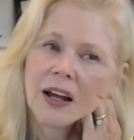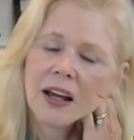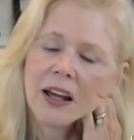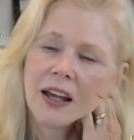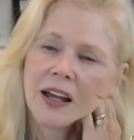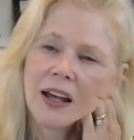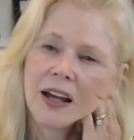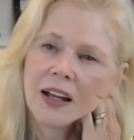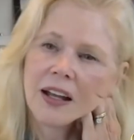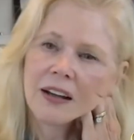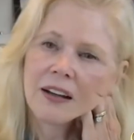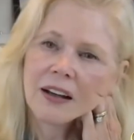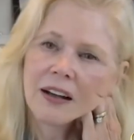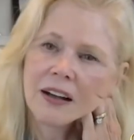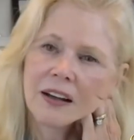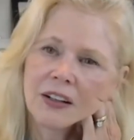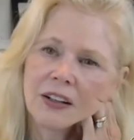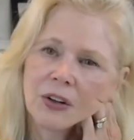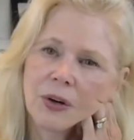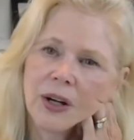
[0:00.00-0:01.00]
And
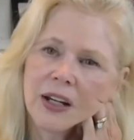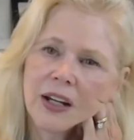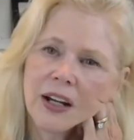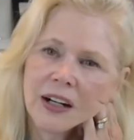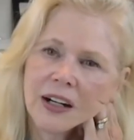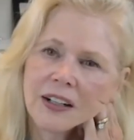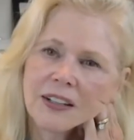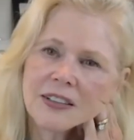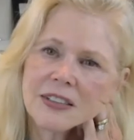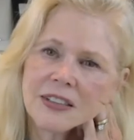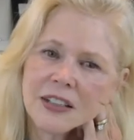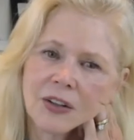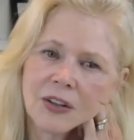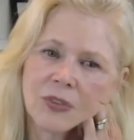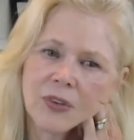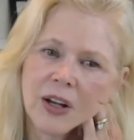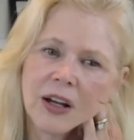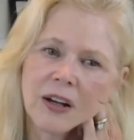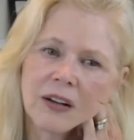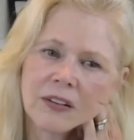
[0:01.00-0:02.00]
you know, I kind of sat
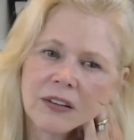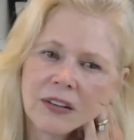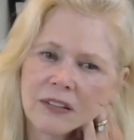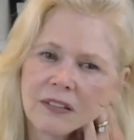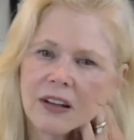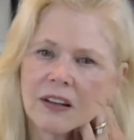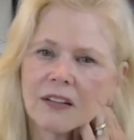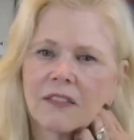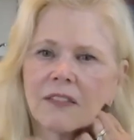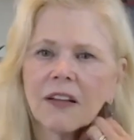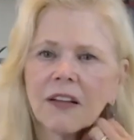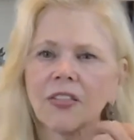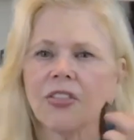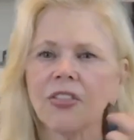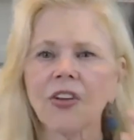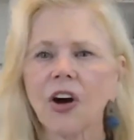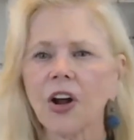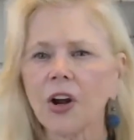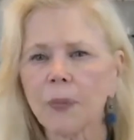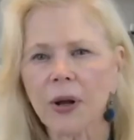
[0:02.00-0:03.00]
around and, and, and,
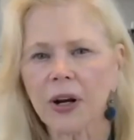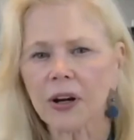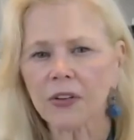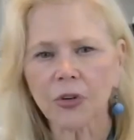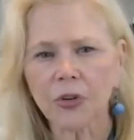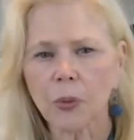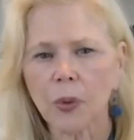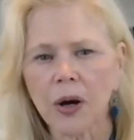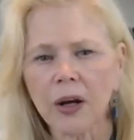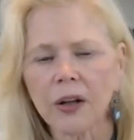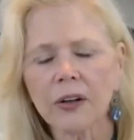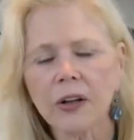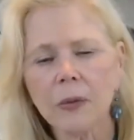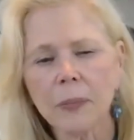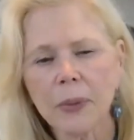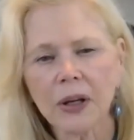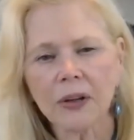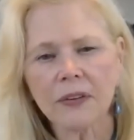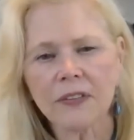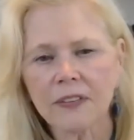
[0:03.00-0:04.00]
thought about it for a while. And
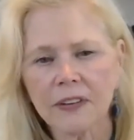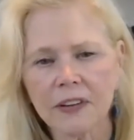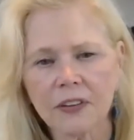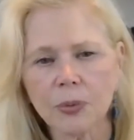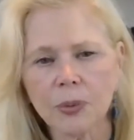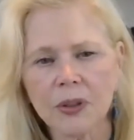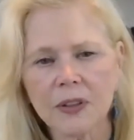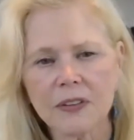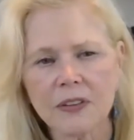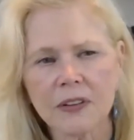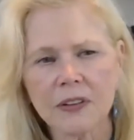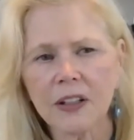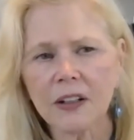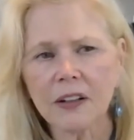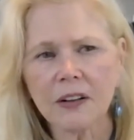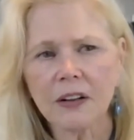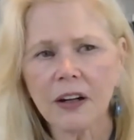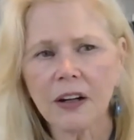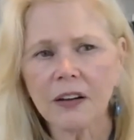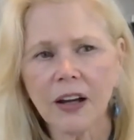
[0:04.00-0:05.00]
about six weeks
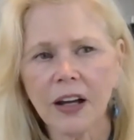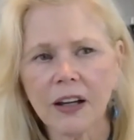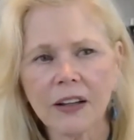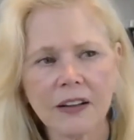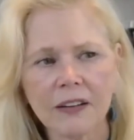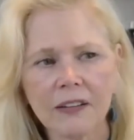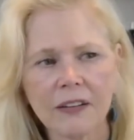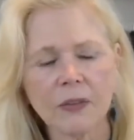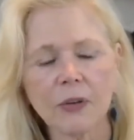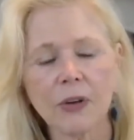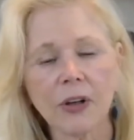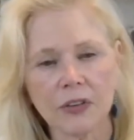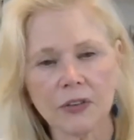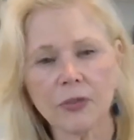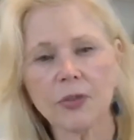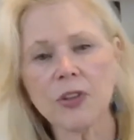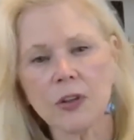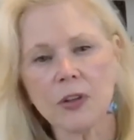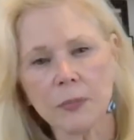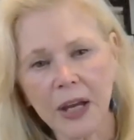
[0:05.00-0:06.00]
later, I because it
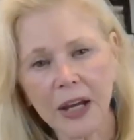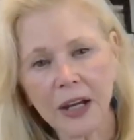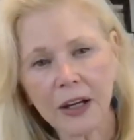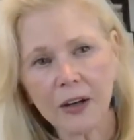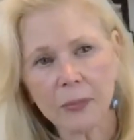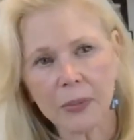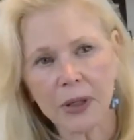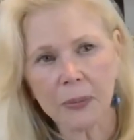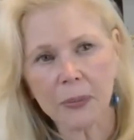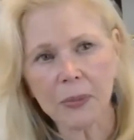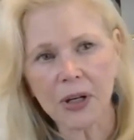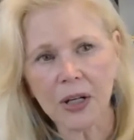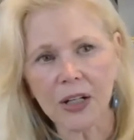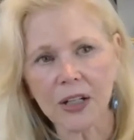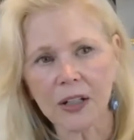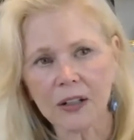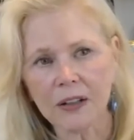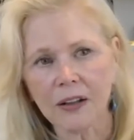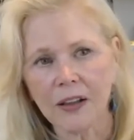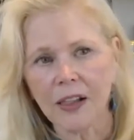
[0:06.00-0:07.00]
was in the back of my
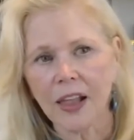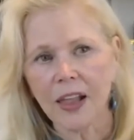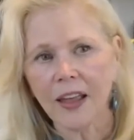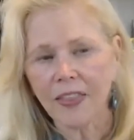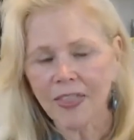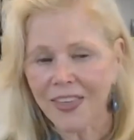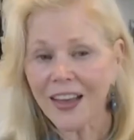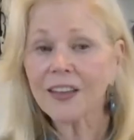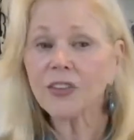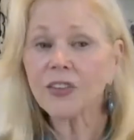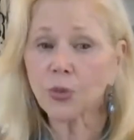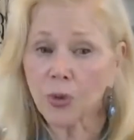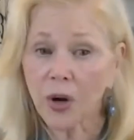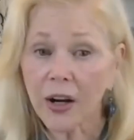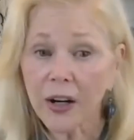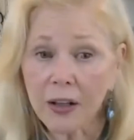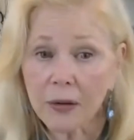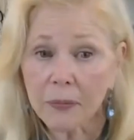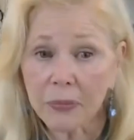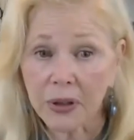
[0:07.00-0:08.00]
mind. That's
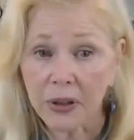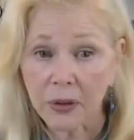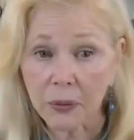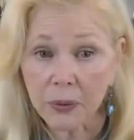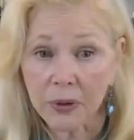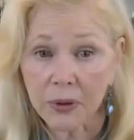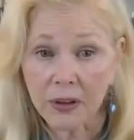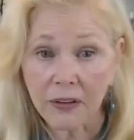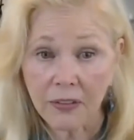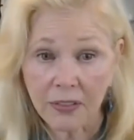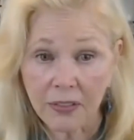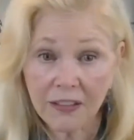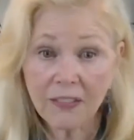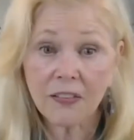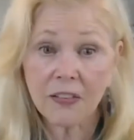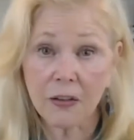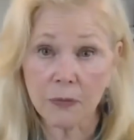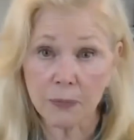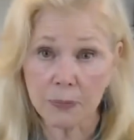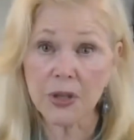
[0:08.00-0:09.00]
writing, by the way.
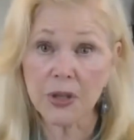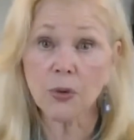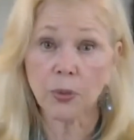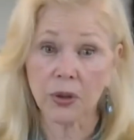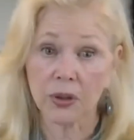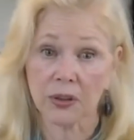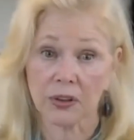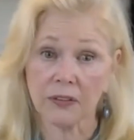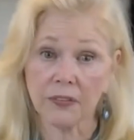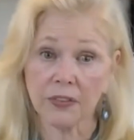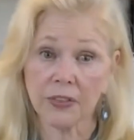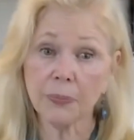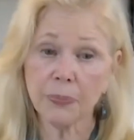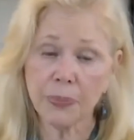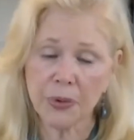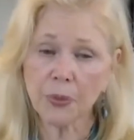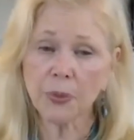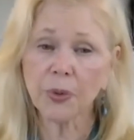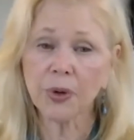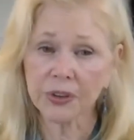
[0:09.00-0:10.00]
That's the B reel. The
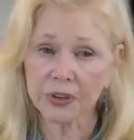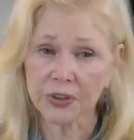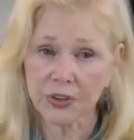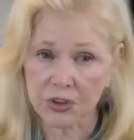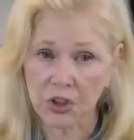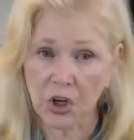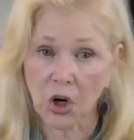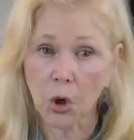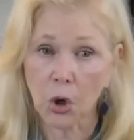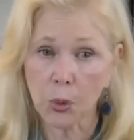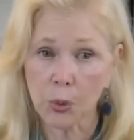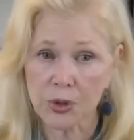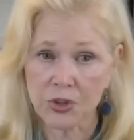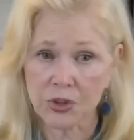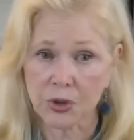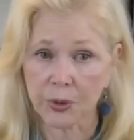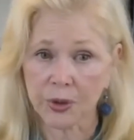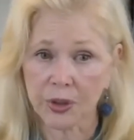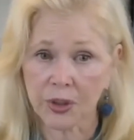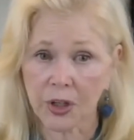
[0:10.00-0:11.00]
B reel is always
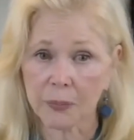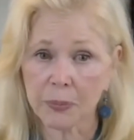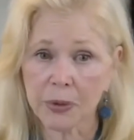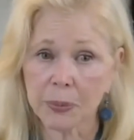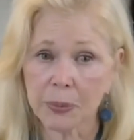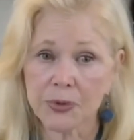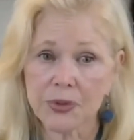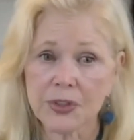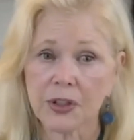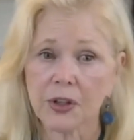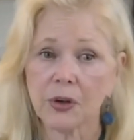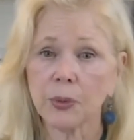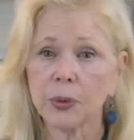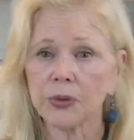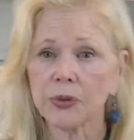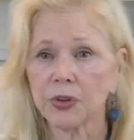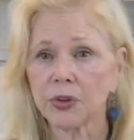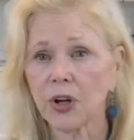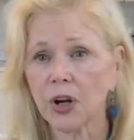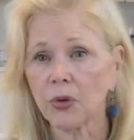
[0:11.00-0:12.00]
going on. People say, oh, if
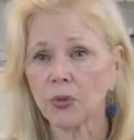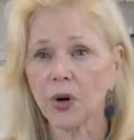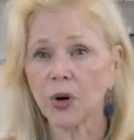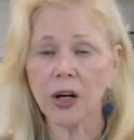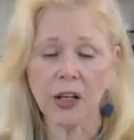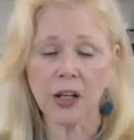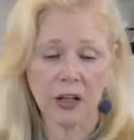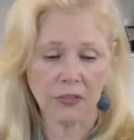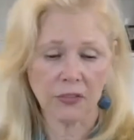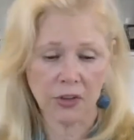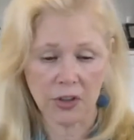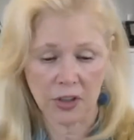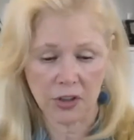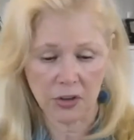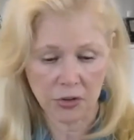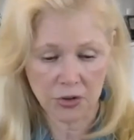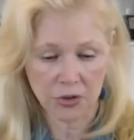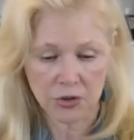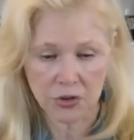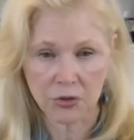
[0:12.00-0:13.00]
you're not writing every day,
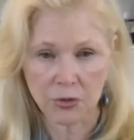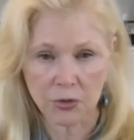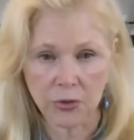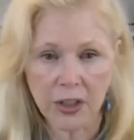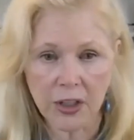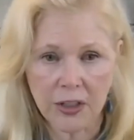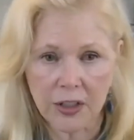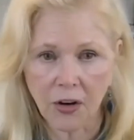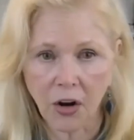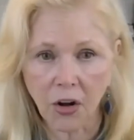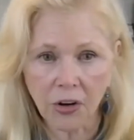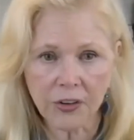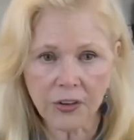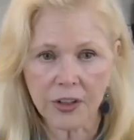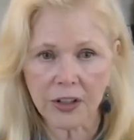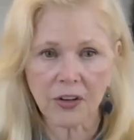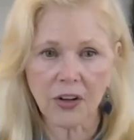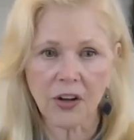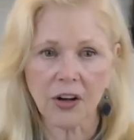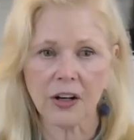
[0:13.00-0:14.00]
you're just writing all day
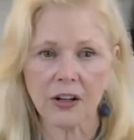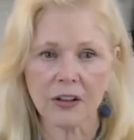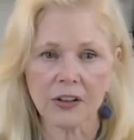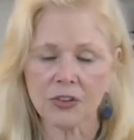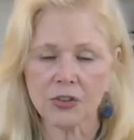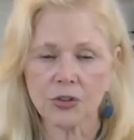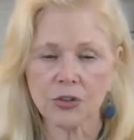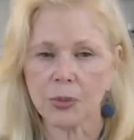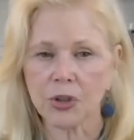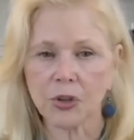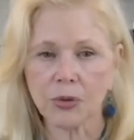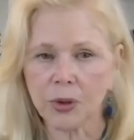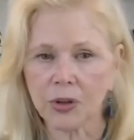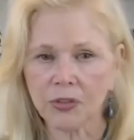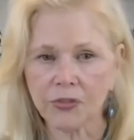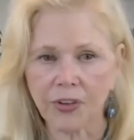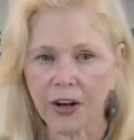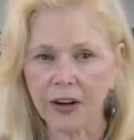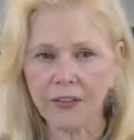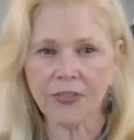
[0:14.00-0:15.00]
long. You should be doing
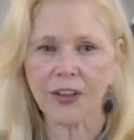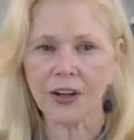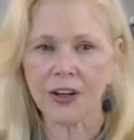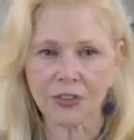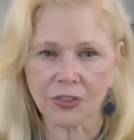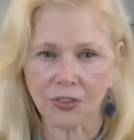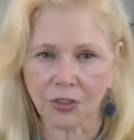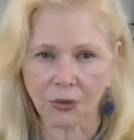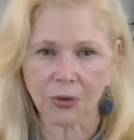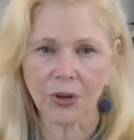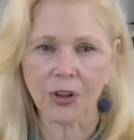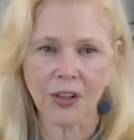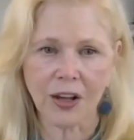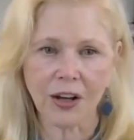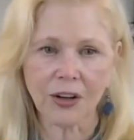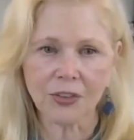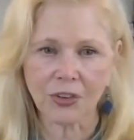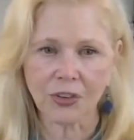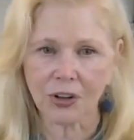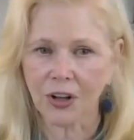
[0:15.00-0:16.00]
5,000,
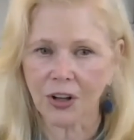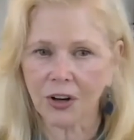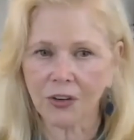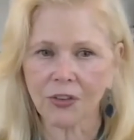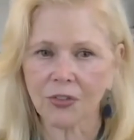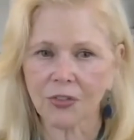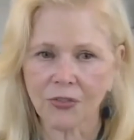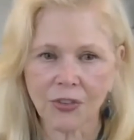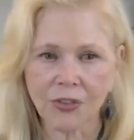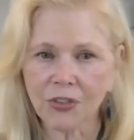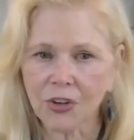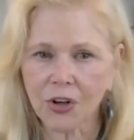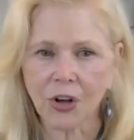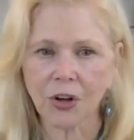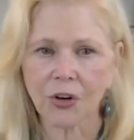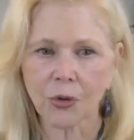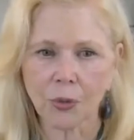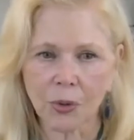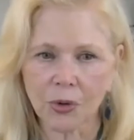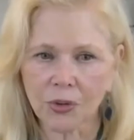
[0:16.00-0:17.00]
3,000,
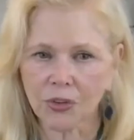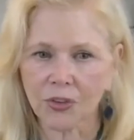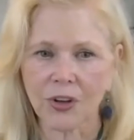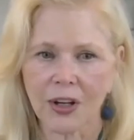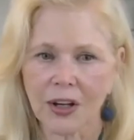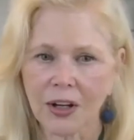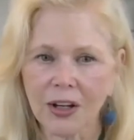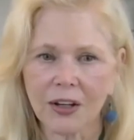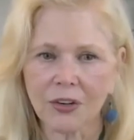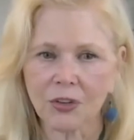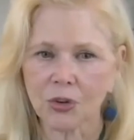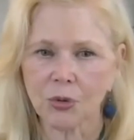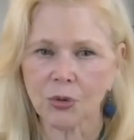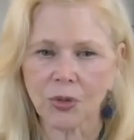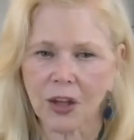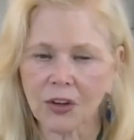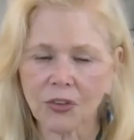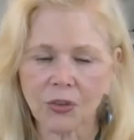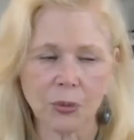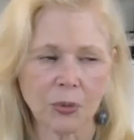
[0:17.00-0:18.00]
1,500 words a day,
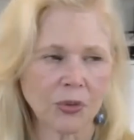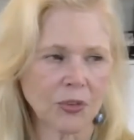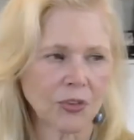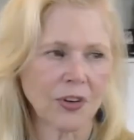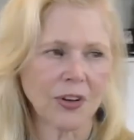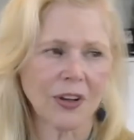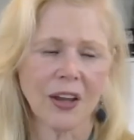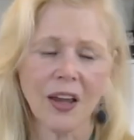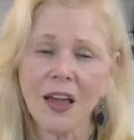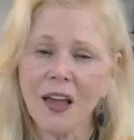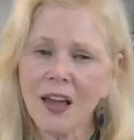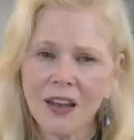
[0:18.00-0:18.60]
2,000 words a day.